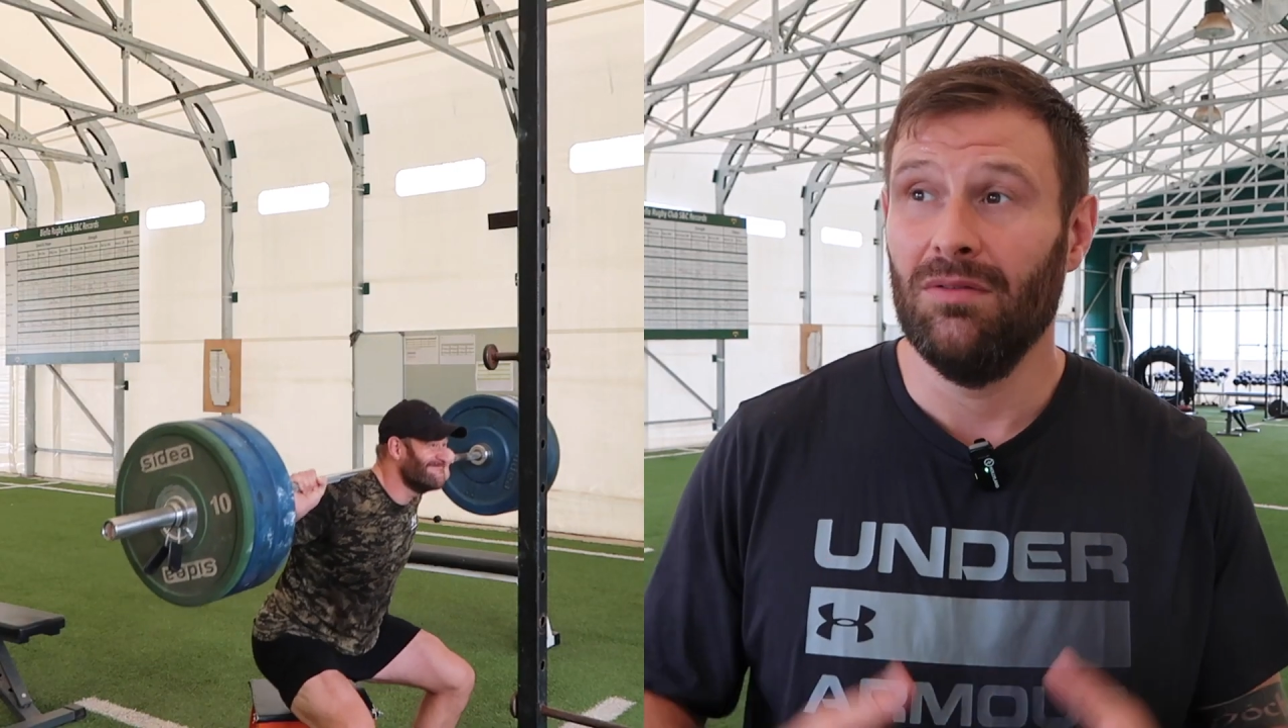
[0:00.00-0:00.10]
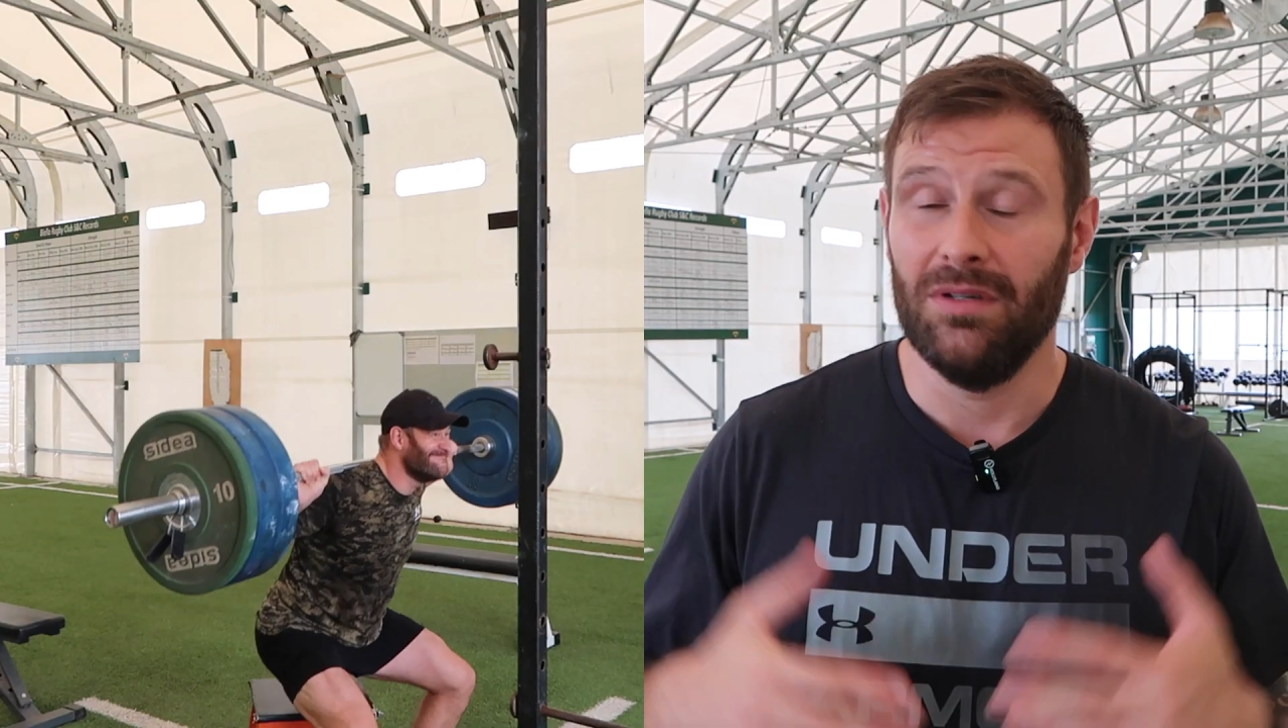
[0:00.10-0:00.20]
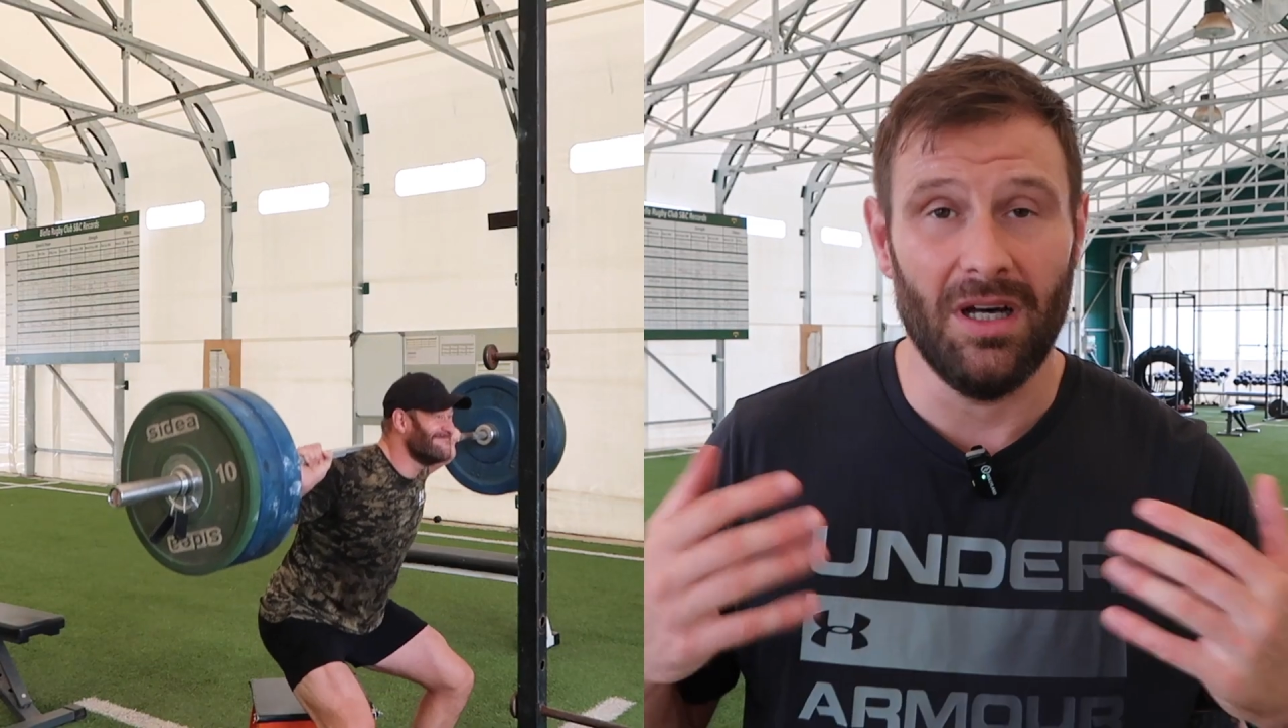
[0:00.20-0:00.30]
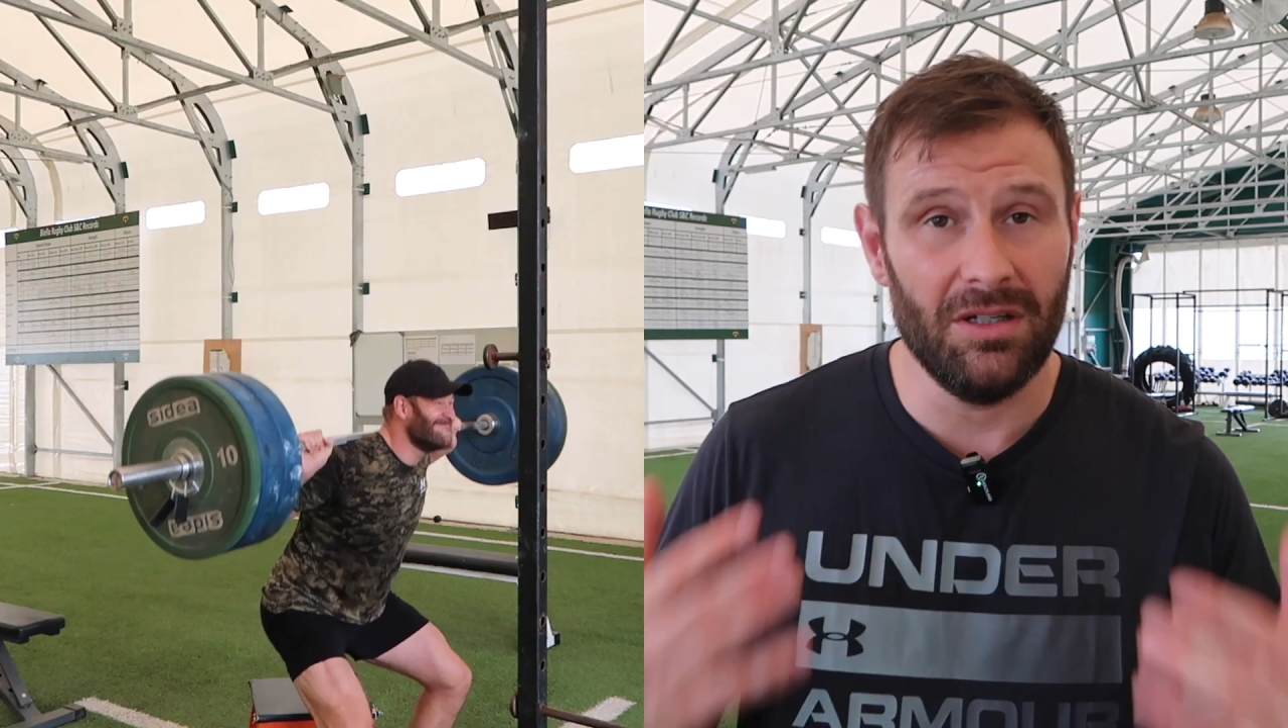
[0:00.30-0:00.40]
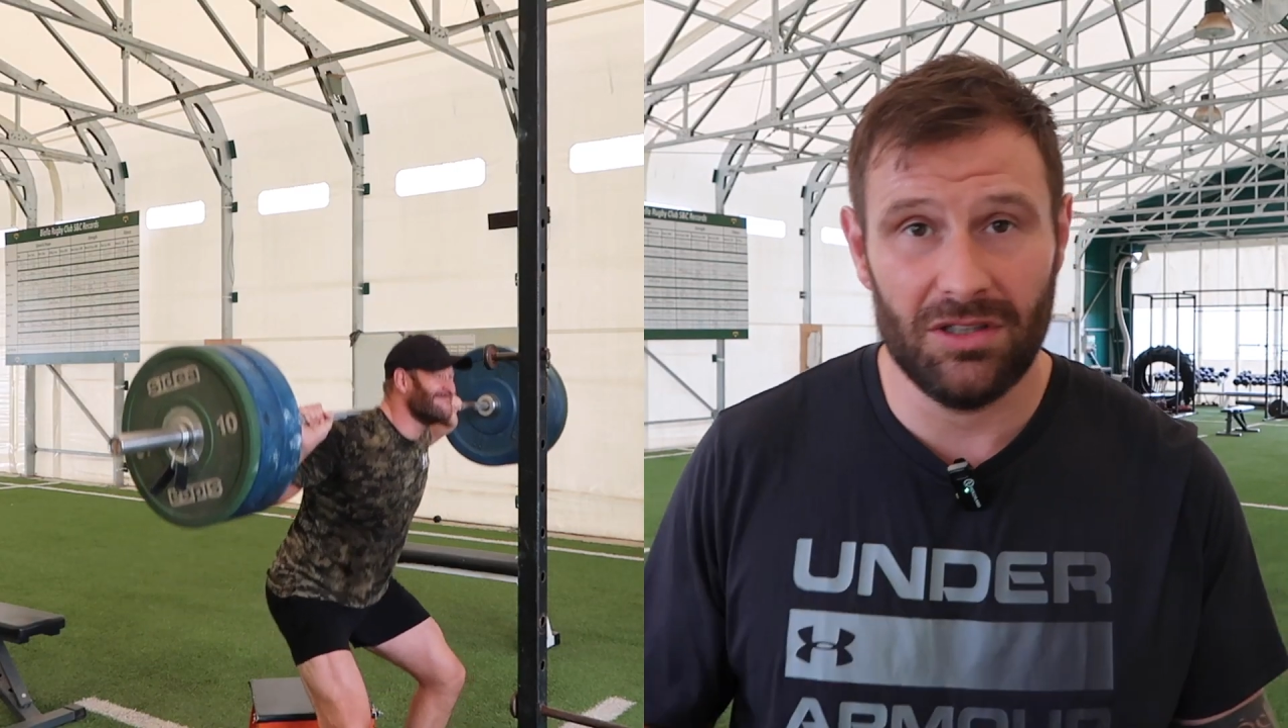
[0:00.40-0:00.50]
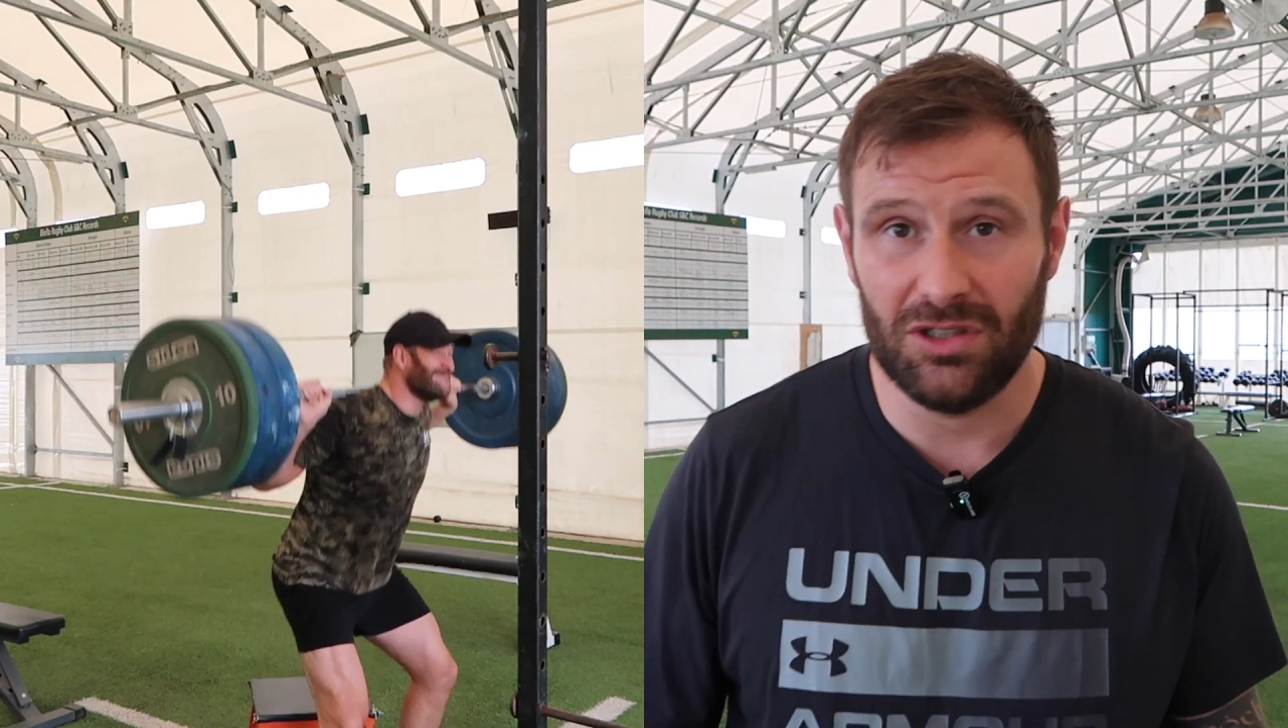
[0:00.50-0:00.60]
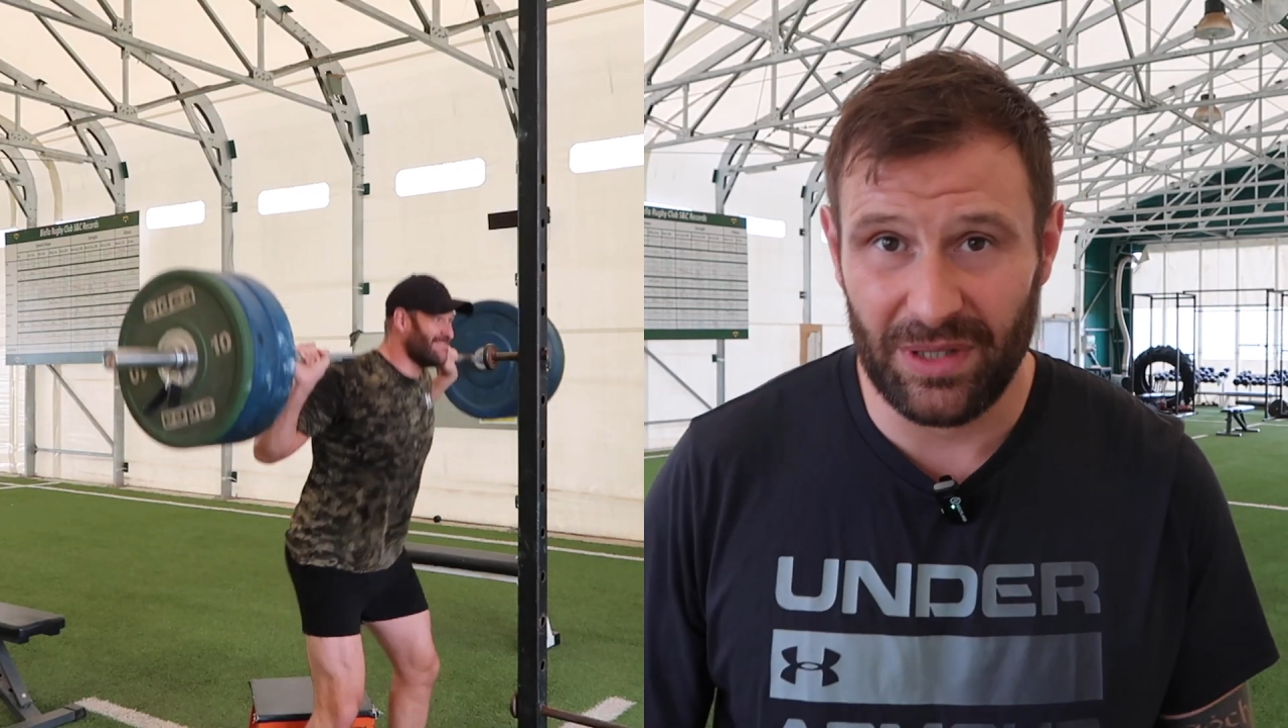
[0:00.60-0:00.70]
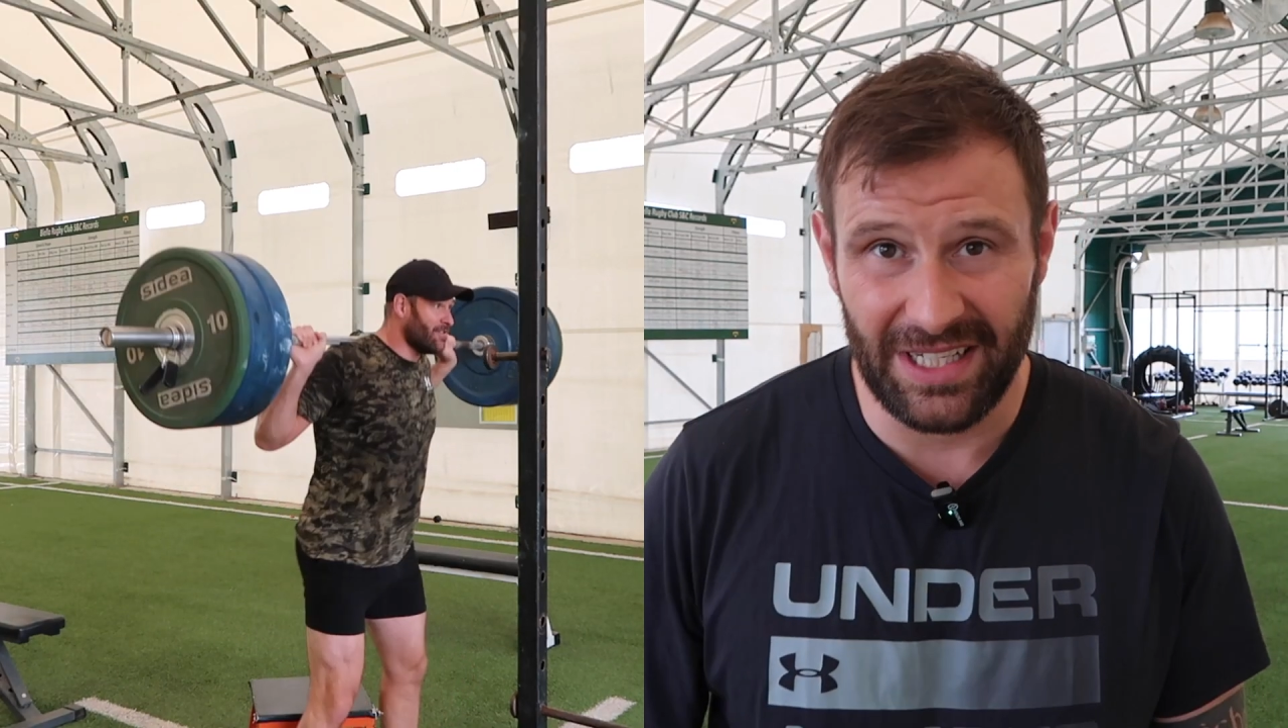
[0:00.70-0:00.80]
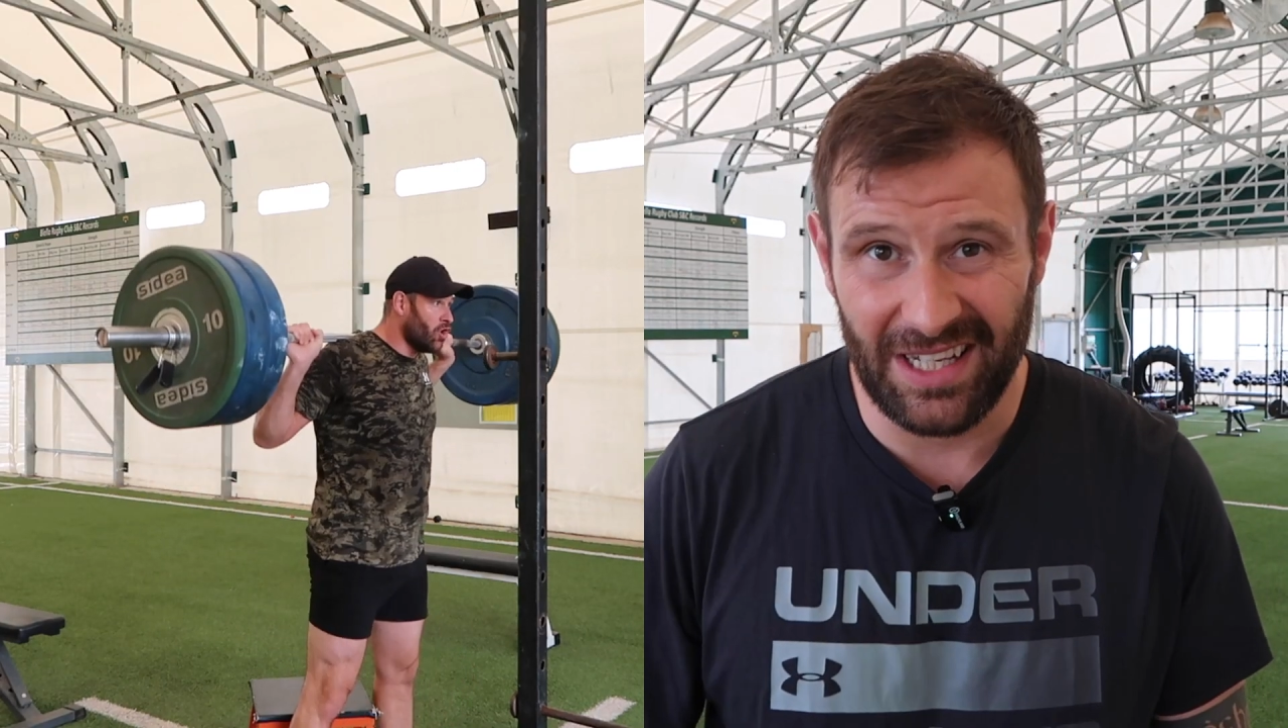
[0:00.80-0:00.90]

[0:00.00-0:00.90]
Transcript: with 120